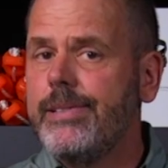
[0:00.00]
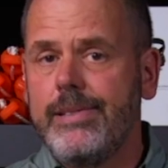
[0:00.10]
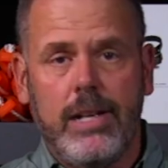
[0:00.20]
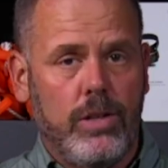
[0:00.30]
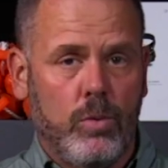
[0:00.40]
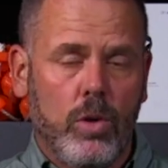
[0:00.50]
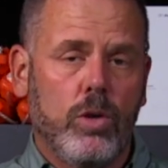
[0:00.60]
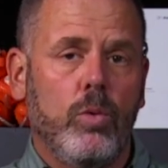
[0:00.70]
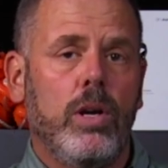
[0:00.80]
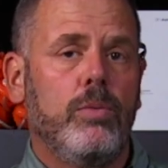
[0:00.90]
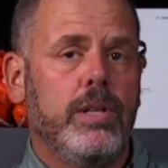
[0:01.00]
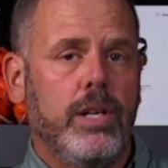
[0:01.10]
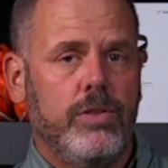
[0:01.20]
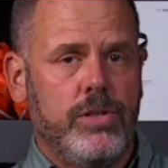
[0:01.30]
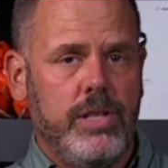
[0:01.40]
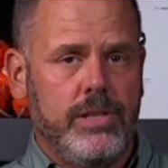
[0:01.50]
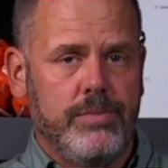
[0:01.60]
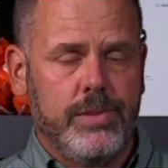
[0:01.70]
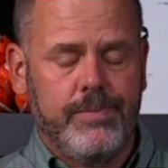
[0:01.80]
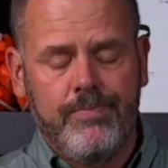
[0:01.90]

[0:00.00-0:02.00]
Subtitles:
It's not going to work well with the other systems.